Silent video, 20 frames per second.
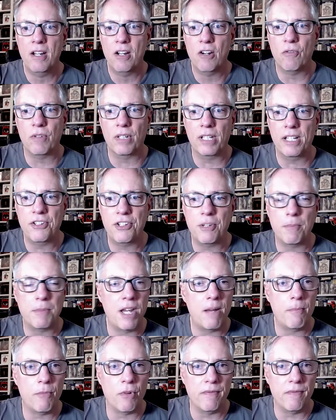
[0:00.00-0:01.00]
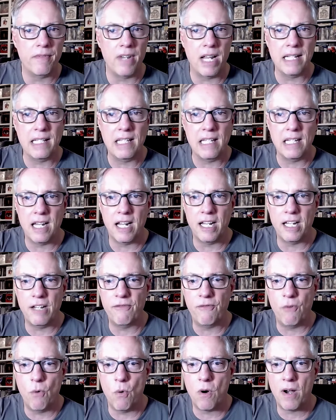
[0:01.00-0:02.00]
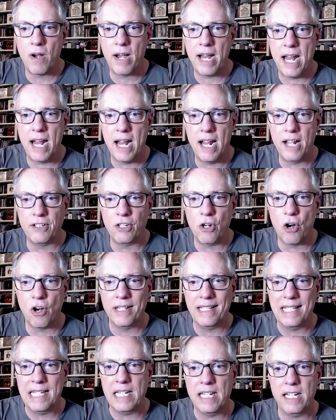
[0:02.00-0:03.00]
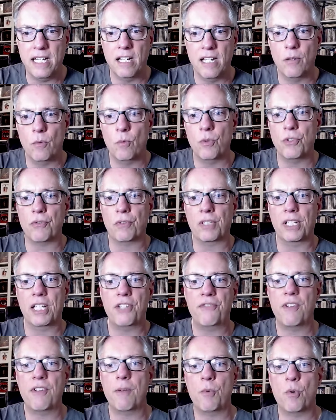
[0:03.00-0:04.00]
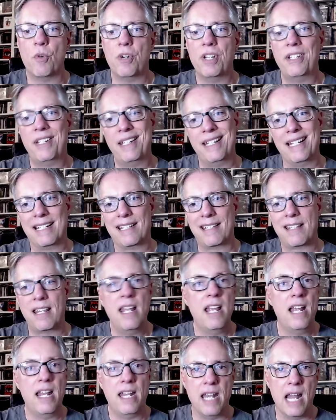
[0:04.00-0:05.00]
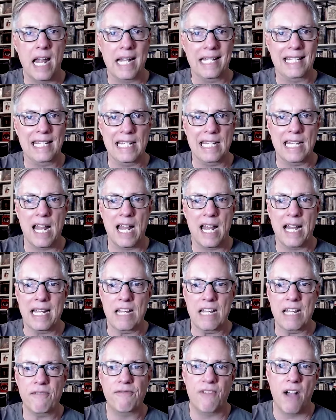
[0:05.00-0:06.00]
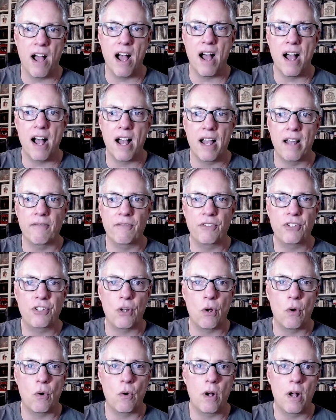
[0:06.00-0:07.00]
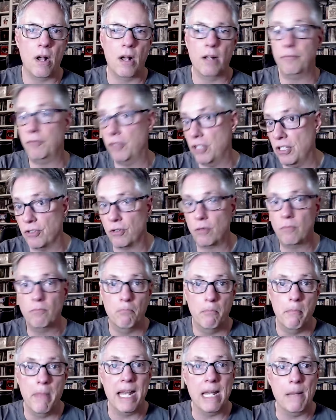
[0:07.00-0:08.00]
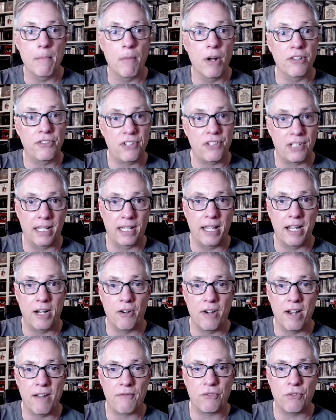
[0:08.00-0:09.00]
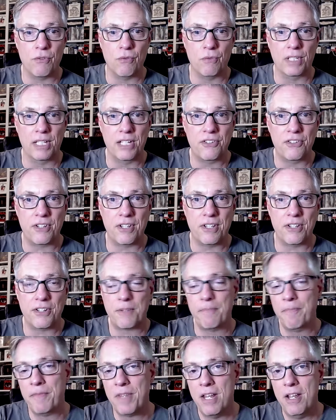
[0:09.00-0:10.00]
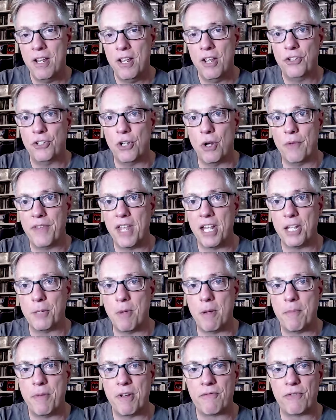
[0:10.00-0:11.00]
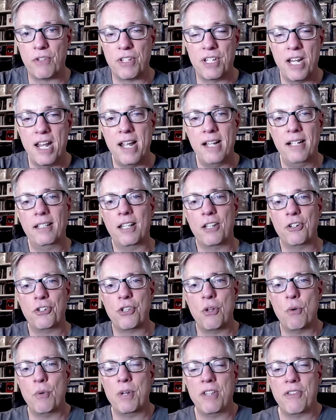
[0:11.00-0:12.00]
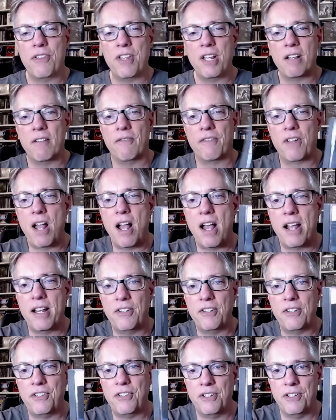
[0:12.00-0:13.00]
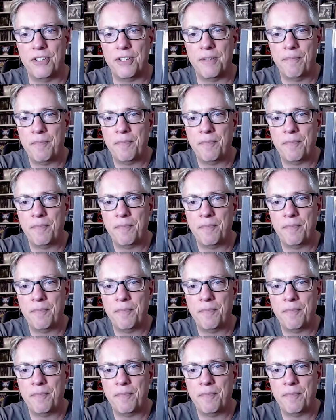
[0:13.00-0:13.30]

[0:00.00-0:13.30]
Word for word: released September 1994, and Gardenia was released February 6th, 1995. So, uh, geez, many months later after the release of this. So that is my pick for today. Let us know what you think of Kyuss's